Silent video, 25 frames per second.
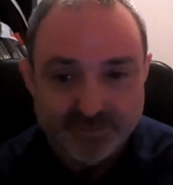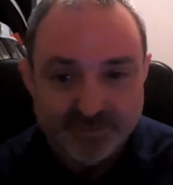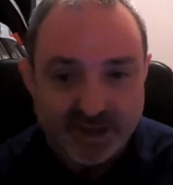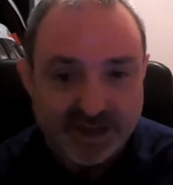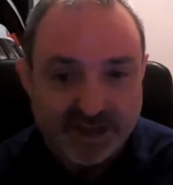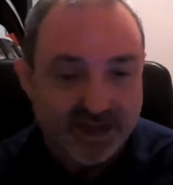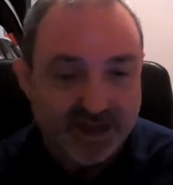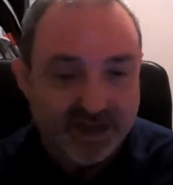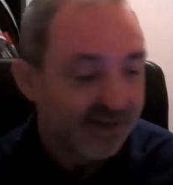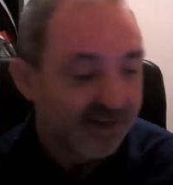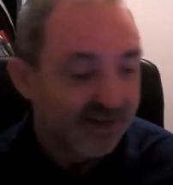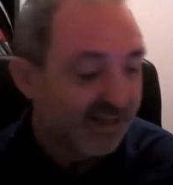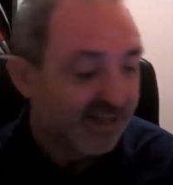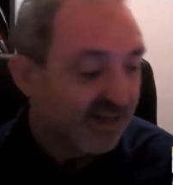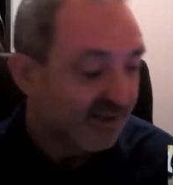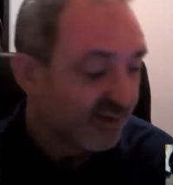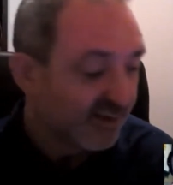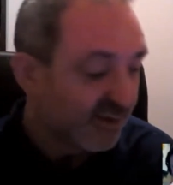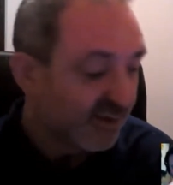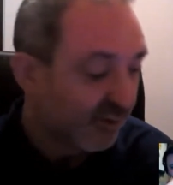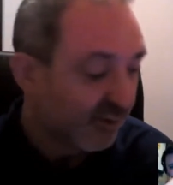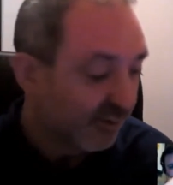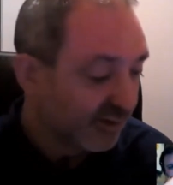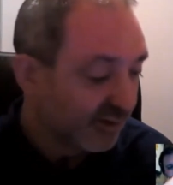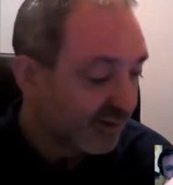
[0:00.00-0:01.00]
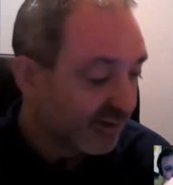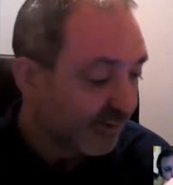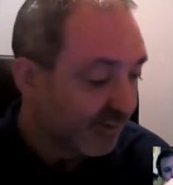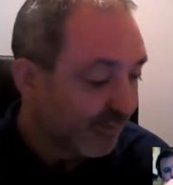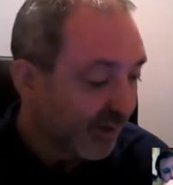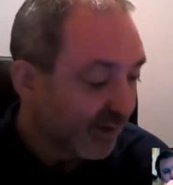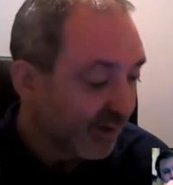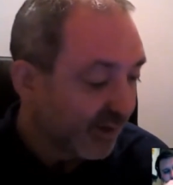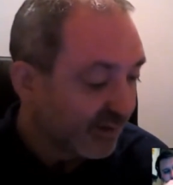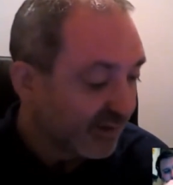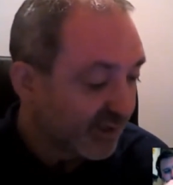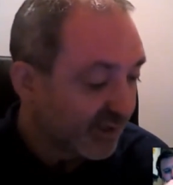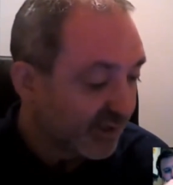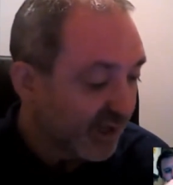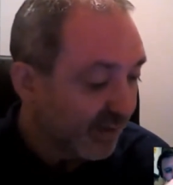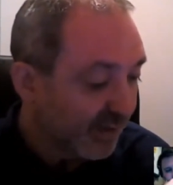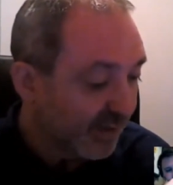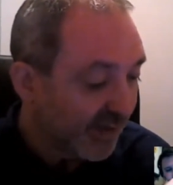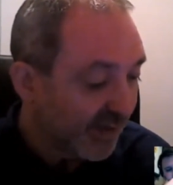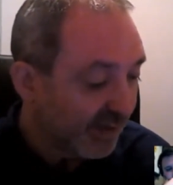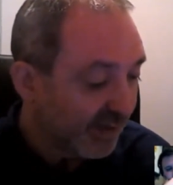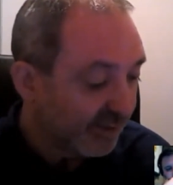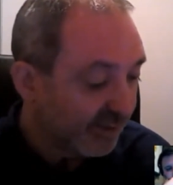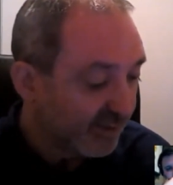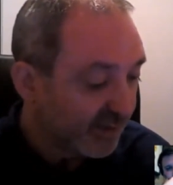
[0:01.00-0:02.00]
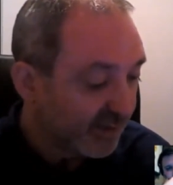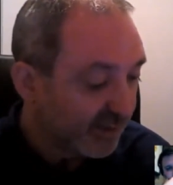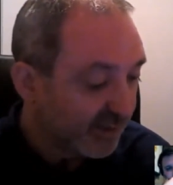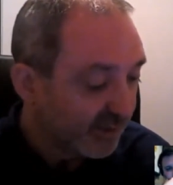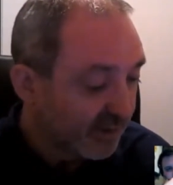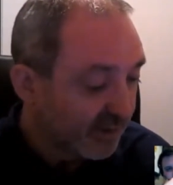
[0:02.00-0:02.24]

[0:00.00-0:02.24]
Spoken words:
and that's caused the bugs to come out.